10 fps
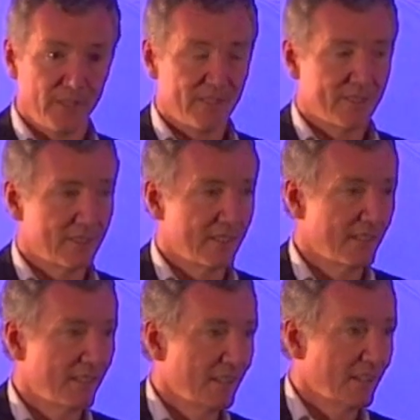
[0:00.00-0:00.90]
years,
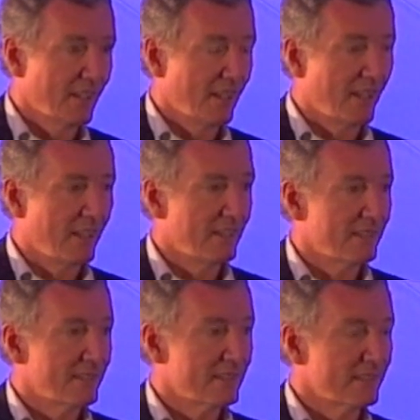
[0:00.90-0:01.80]

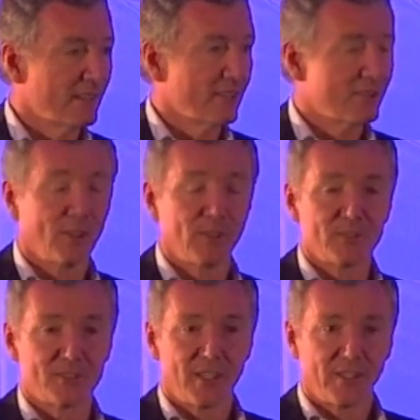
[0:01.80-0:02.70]
and you know,
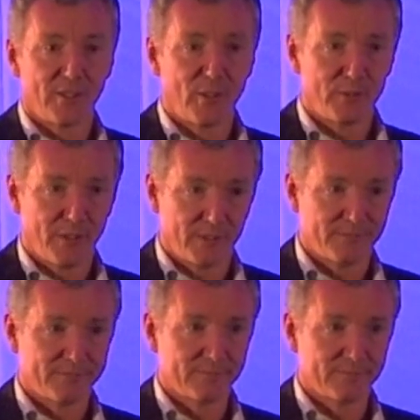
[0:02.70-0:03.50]
Tullow started off here.